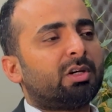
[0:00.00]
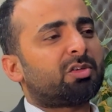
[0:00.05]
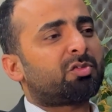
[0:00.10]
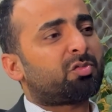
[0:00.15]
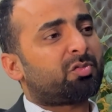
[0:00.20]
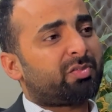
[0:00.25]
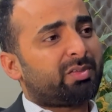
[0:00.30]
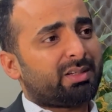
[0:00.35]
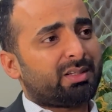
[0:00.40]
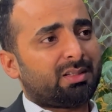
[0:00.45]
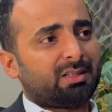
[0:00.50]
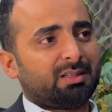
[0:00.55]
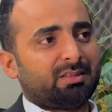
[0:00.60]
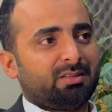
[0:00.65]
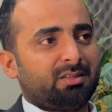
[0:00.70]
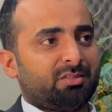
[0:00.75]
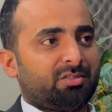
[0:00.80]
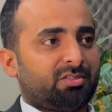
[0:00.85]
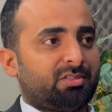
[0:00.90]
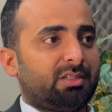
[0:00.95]
fail
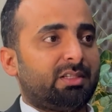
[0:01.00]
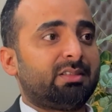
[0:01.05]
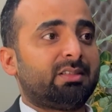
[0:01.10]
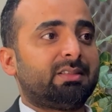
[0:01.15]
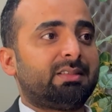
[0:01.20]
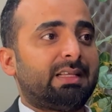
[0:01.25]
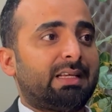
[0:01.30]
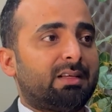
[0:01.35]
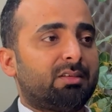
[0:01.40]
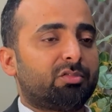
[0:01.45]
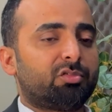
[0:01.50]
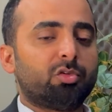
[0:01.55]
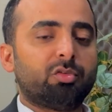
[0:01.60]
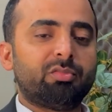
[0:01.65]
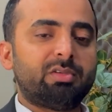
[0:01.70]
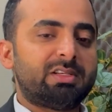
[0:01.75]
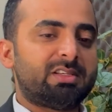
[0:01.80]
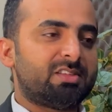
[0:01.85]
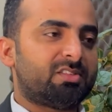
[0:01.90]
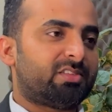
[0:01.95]
under that. So
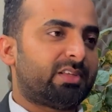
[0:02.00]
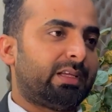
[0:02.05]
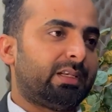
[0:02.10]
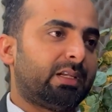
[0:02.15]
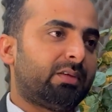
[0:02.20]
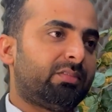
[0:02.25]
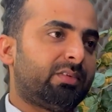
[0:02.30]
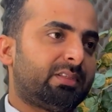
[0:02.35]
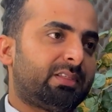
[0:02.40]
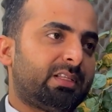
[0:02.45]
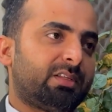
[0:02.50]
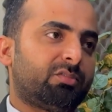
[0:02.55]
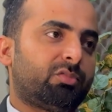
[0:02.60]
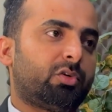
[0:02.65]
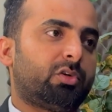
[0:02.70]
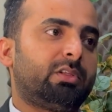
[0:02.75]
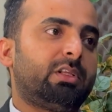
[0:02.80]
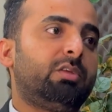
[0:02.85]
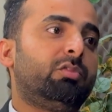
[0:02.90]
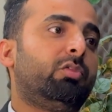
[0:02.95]
we design everything
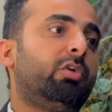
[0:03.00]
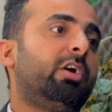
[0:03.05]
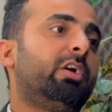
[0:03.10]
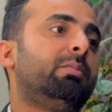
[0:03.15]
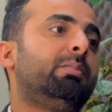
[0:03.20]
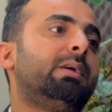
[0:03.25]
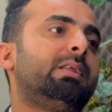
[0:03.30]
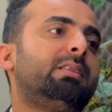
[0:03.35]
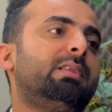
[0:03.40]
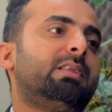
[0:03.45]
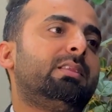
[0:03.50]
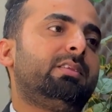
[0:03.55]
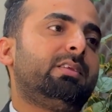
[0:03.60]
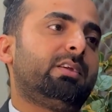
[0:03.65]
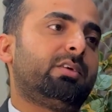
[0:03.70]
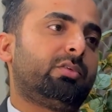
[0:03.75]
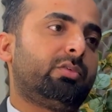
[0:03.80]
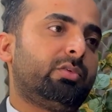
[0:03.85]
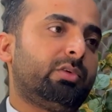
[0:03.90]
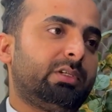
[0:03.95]
for the environment that they
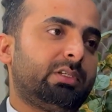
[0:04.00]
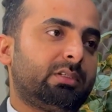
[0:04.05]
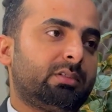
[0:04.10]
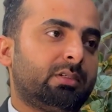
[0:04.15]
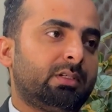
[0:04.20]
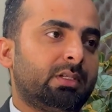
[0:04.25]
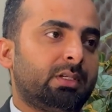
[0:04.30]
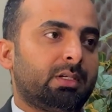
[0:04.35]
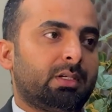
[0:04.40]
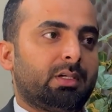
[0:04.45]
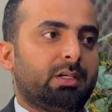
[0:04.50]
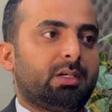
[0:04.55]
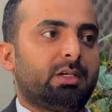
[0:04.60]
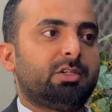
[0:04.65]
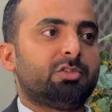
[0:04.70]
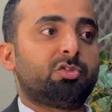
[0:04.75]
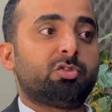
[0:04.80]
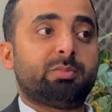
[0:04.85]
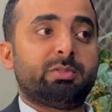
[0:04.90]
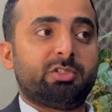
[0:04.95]
are going
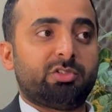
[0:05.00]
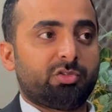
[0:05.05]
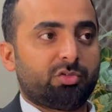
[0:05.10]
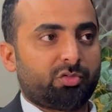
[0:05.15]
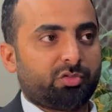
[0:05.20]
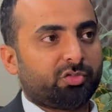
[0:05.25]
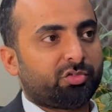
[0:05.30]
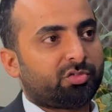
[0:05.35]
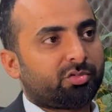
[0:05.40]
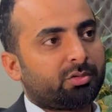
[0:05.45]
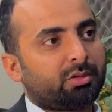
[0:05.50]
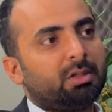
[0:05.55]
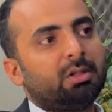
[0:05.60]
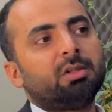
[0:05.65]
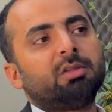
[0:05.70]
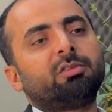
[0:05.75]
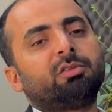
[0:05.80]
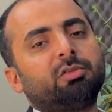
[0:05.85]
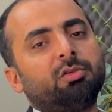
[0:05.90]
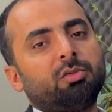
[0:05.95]
to be used.
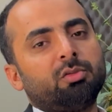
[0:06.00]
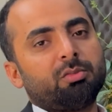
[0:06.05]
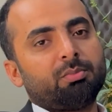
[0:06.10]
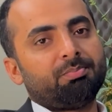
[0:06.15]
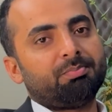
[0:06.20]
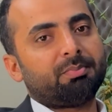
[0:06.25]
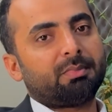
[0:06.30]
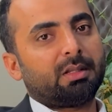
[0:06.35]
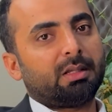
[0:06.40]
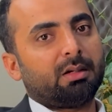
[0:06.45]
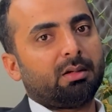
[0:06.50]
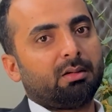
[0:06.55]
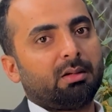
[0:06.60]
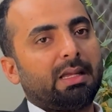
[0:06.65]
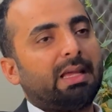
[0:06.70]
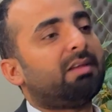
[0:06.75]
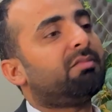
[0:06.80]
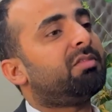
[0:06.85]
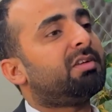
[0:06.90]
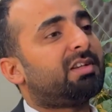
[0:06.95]
So
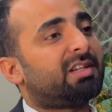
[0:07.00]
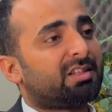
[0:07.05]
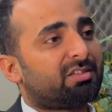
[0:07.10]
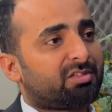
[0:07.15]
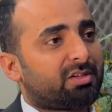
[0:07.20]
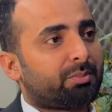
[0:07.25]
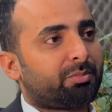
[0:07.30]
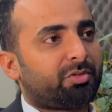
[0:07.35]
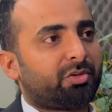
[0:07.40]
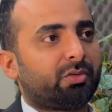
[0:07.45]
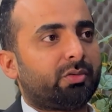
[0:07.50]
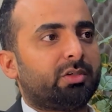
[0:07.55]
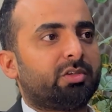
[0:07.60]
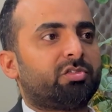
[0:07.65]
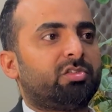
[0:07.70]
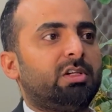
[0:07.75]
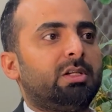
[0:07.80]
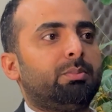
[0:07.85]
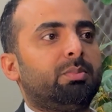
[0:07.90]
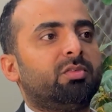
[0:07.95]
and we test them
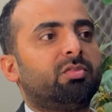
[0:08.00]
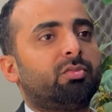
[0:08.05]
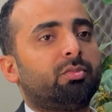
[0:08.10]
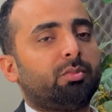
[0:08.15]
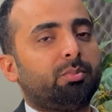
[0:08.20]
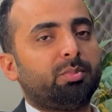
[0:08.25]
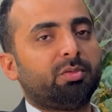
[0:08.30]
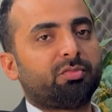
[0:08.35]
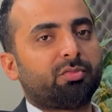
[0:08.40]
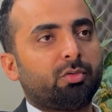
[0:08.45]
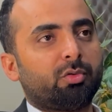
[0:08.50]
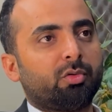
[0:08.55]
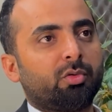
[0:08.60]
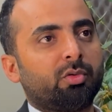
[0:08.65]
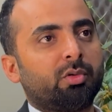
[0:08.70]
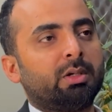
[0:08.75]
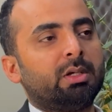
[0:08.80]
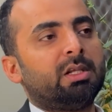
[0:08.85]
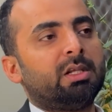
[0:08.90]
rigorously before